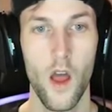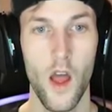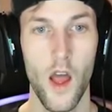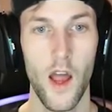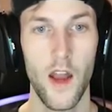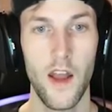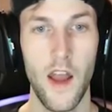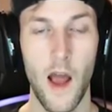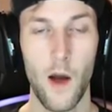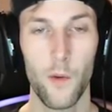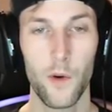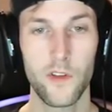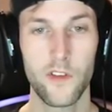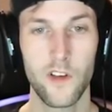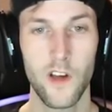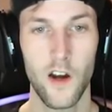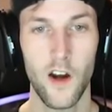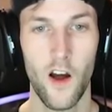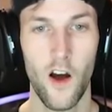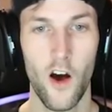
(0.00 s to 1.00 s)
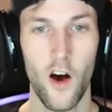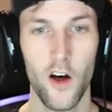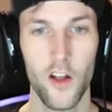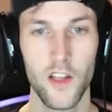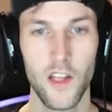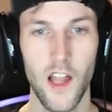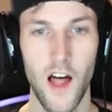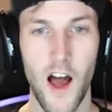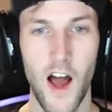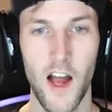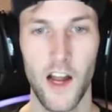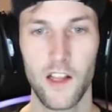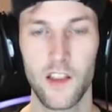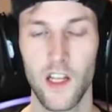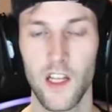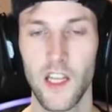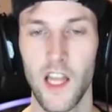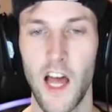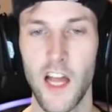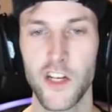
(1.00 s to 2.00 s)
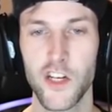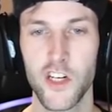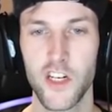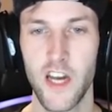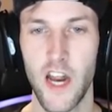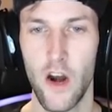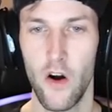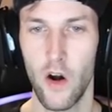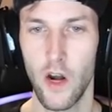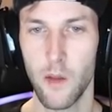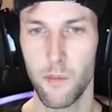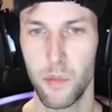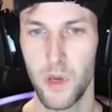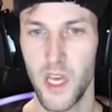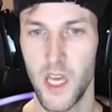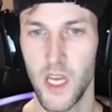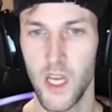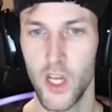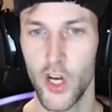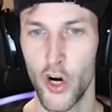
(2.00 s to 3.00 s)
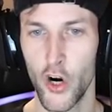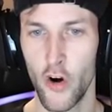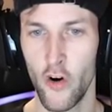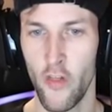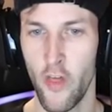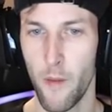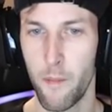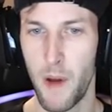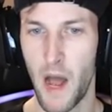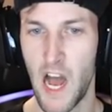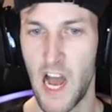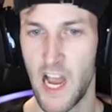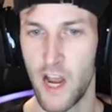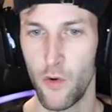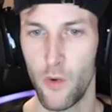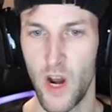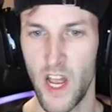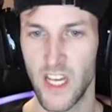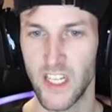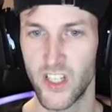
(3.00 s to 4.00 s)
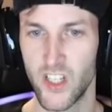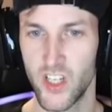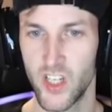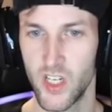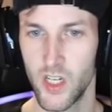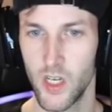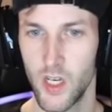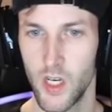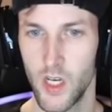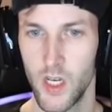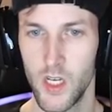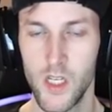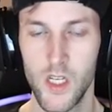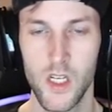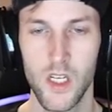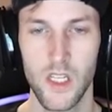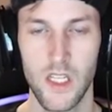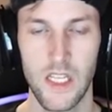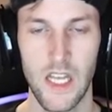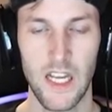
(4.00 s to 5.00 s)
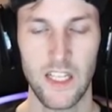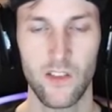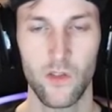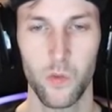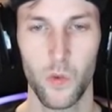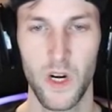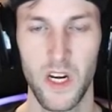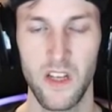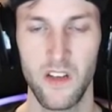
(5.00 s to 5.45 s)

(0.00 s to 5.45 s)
And now it's gonna unlock the legendary Peter the Pirate. That's what